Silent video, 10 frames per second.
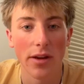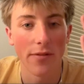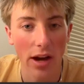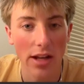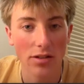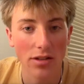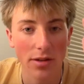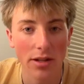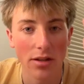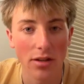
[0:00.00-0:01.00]
a vice or
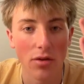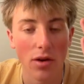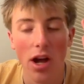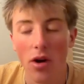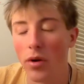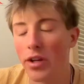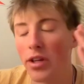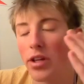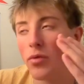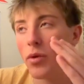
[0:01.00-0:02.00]
something to do where
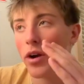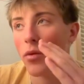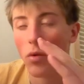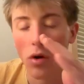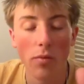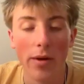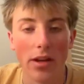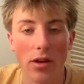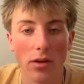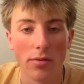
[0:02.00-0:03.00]
it won't
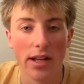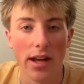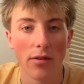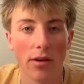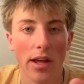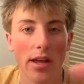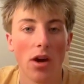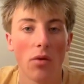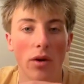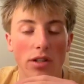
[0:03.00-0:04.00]
make you upset, right?
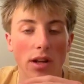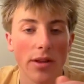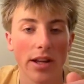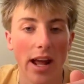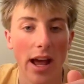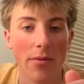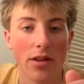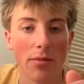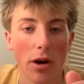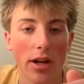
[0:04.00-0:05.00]
Where something can happen in
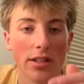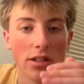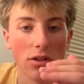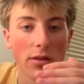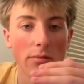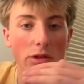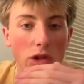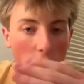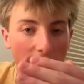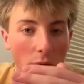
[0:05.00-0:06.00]
the markets and you can
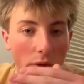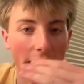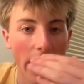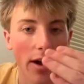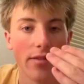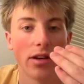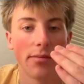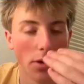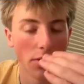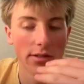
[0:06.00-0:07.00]
observe it without having
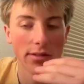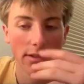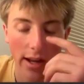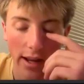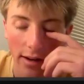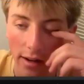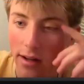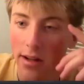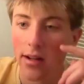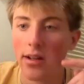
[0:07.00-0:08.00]
emotions. And
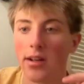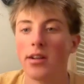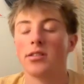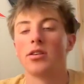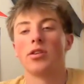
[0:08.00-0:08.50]
so